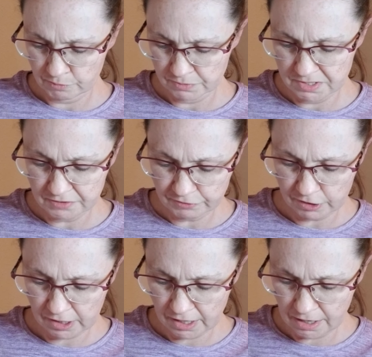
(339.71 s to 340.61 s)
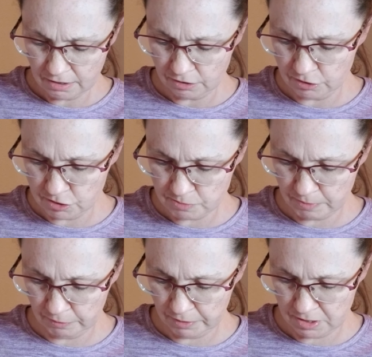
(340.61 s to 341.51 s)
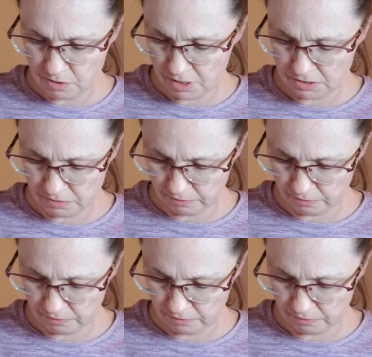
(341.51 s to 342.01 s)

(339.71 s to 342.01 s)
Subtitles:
different colors, but when you get to